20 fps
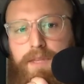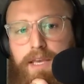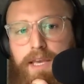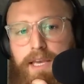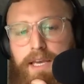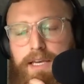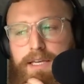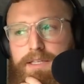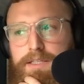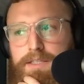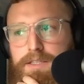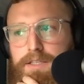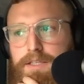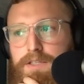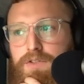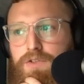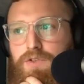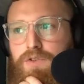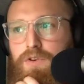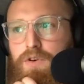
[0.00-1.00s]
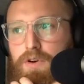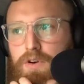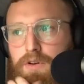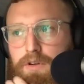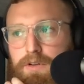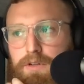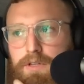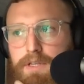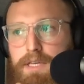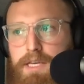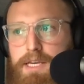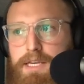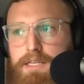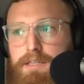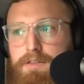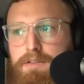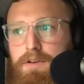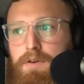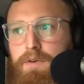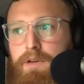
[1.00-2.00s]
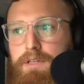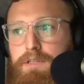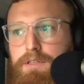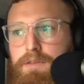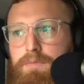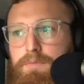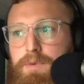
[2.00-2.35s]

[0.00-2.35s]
And control is going to